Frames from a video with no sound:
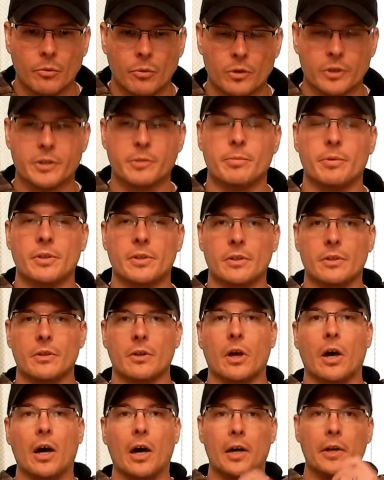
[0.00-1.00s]

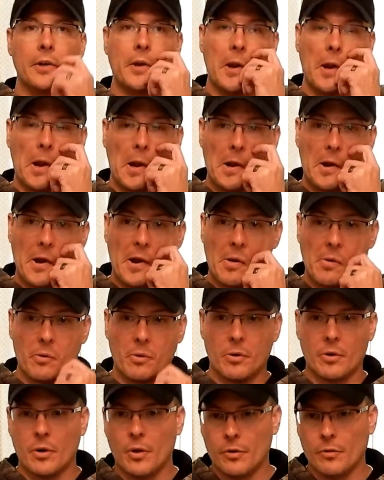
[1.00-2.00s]
worshiping God, and they
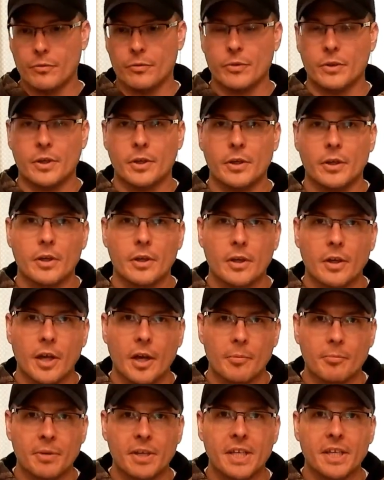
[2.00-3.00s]
were hopefully
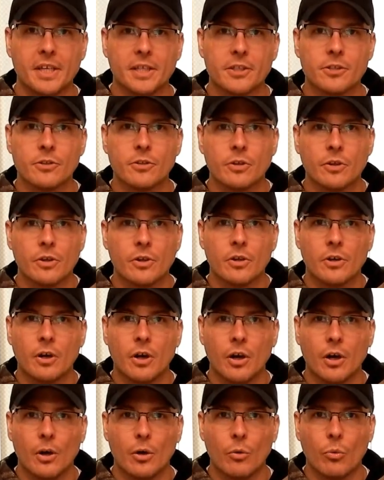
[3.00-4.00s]
at peace
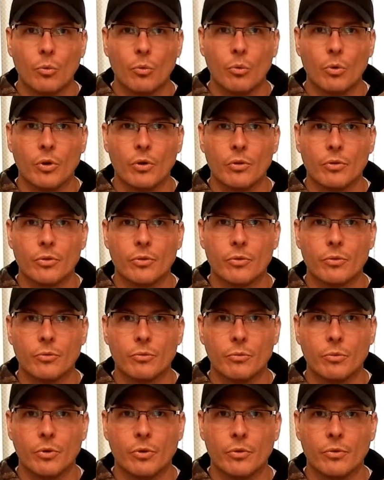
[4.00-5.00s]

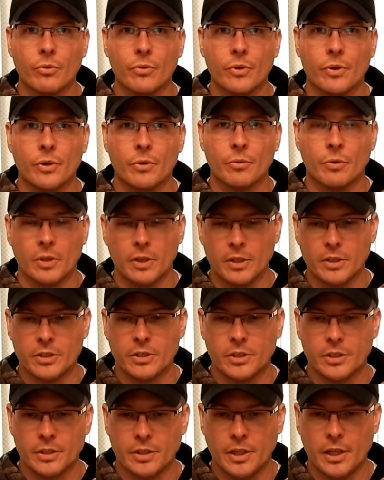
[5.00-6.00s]
with their
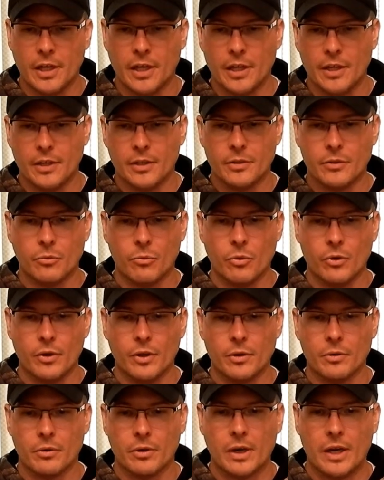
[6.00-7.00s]
religion and
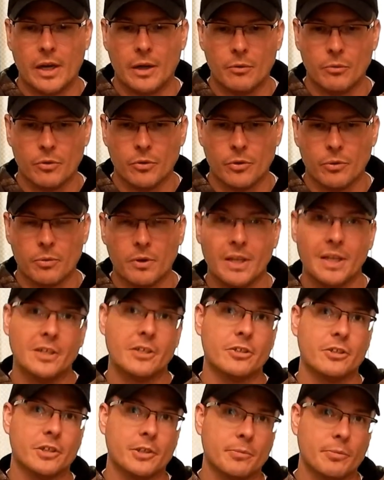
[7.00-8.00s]
where they were at with their
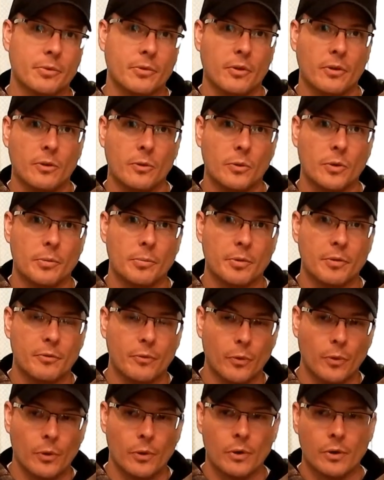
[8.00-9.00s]
relationship with the Lord
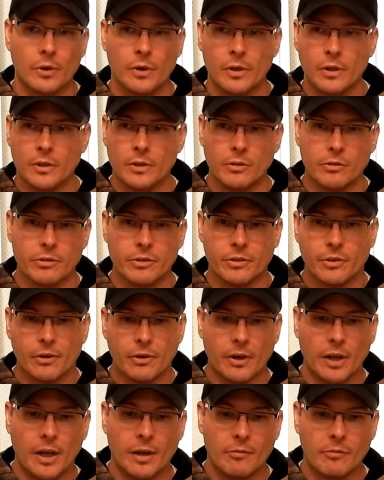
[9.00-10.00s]
before losing
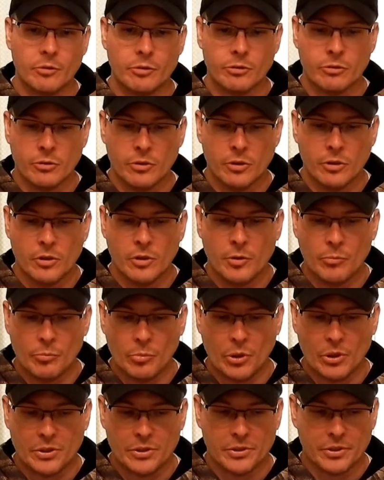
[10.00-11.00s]
their lives.
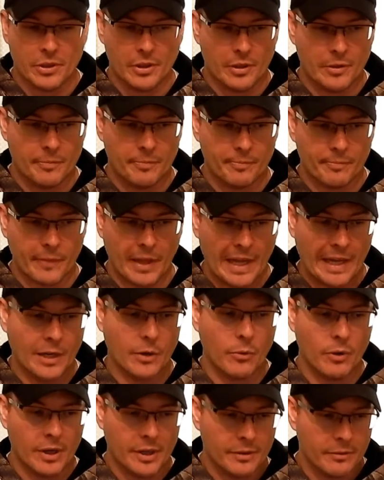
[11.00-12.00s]
But
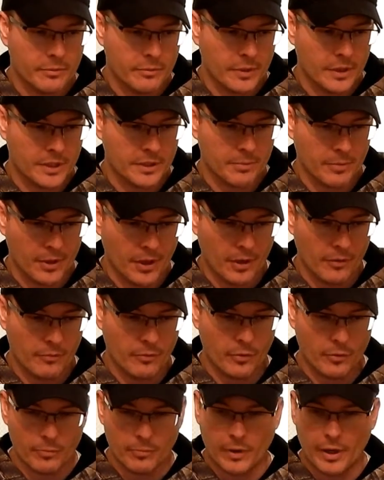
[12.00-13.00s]
anyway, that's
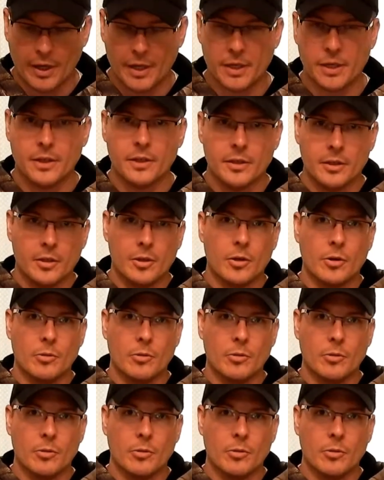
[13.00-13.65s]
enough with my